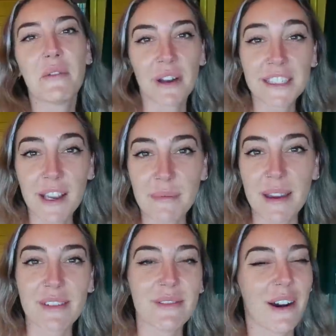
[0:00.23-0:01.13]
What's up
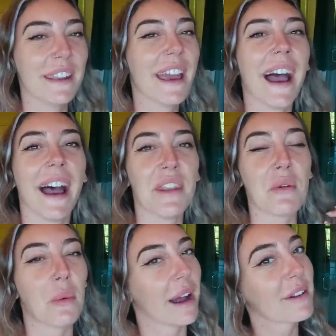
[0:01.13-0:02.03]
everyone
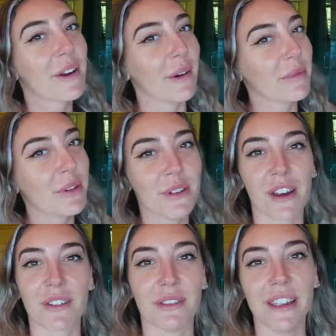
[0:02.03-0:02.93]
and welcome to
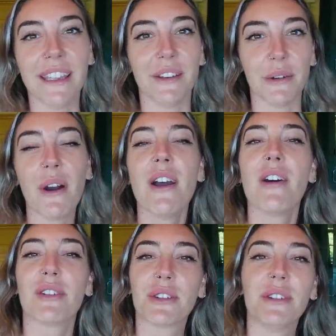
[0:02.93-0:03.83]
another video.
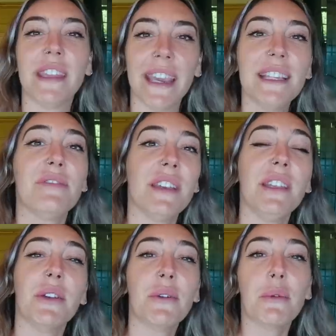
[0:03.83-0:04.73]
For today's
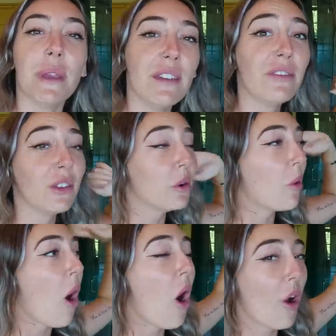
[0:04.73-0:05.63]
video, we
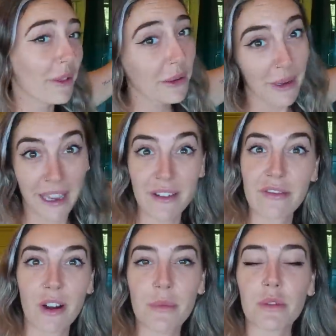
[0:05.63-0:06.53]
flew all the way
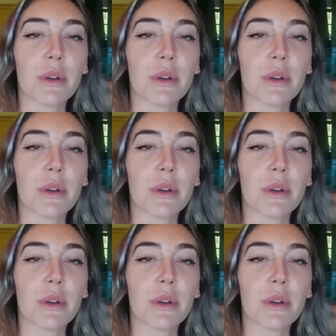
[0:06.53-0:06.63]
from the